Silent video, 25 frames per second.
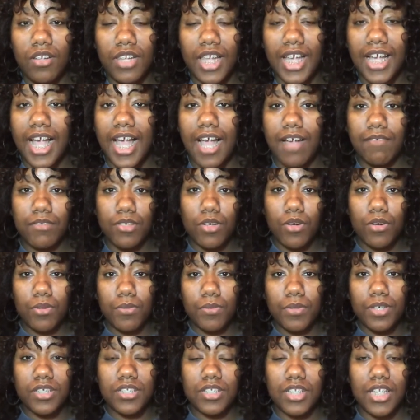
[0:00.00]
Like I have to go to
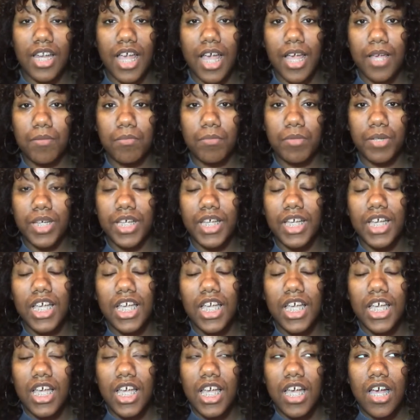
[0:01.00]
work tonight, but
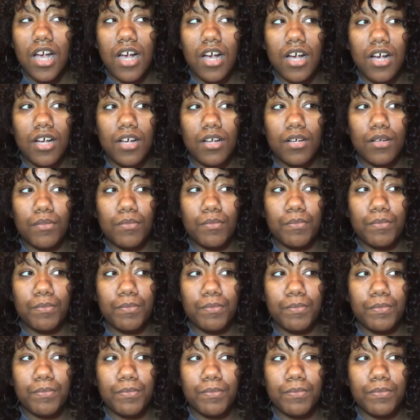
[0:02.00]
um,
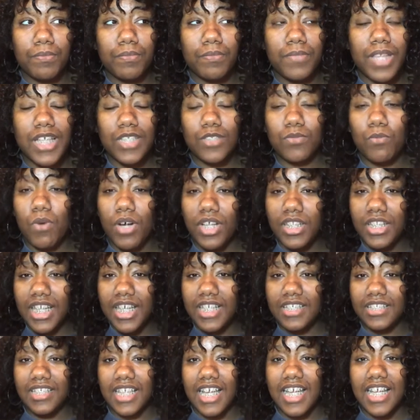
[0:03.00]
that's one
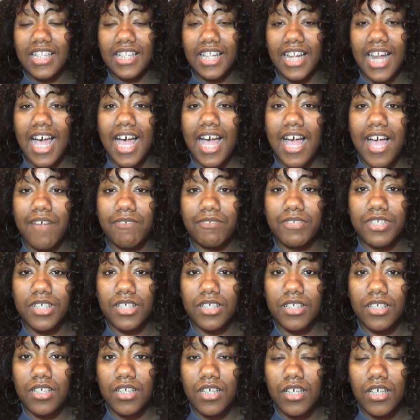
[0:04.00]
less thing that I have
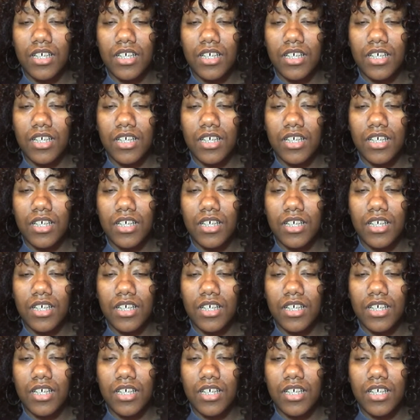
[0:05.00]
to